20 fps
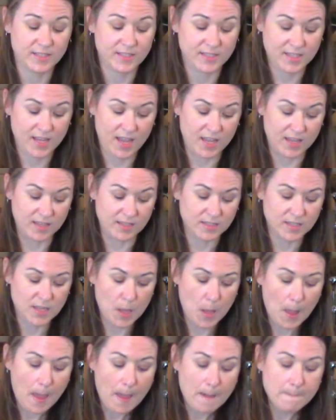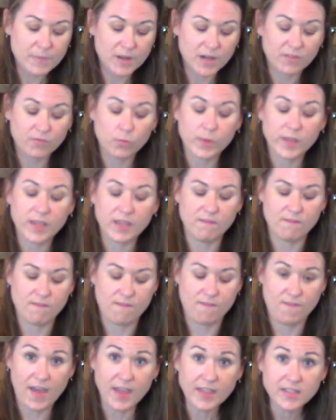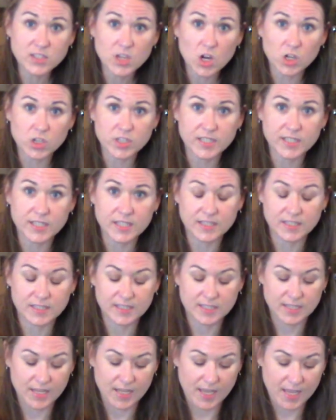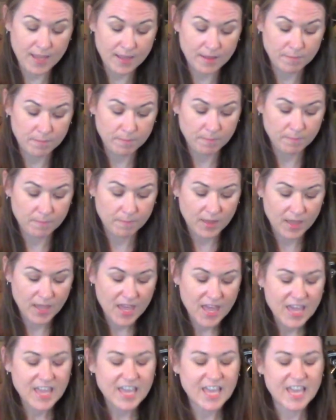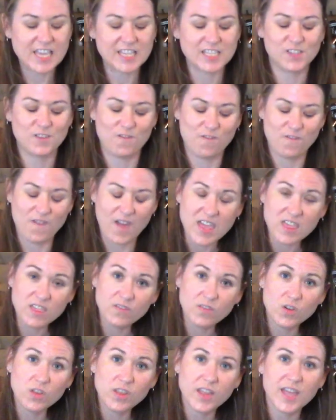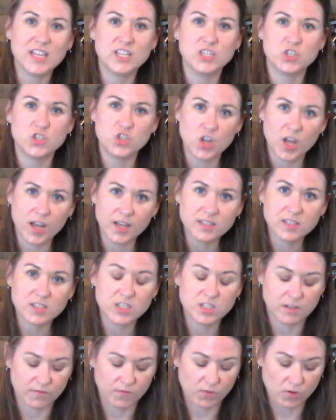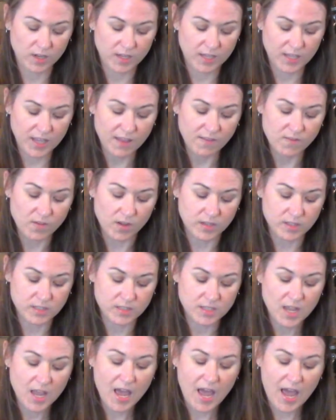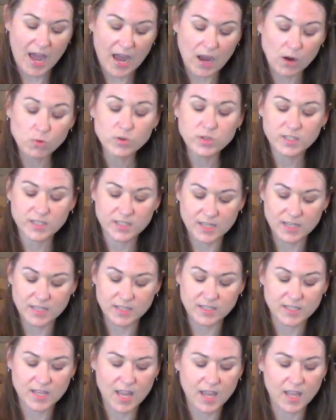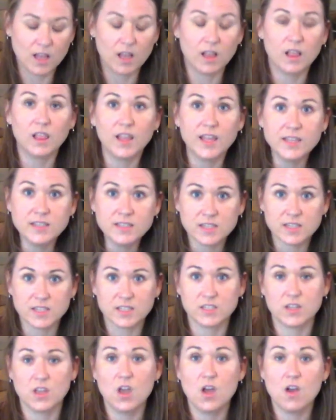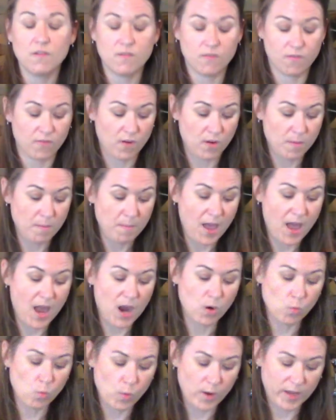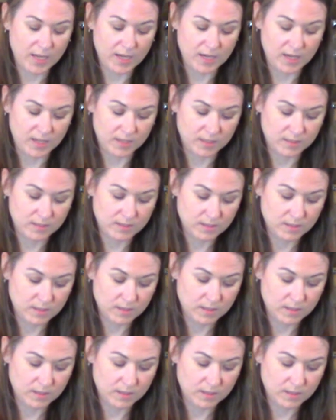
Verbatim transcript: says, But if we confess our sins to Him, He is faithful and just to forgive us our sins and cleanse us from our wickedness.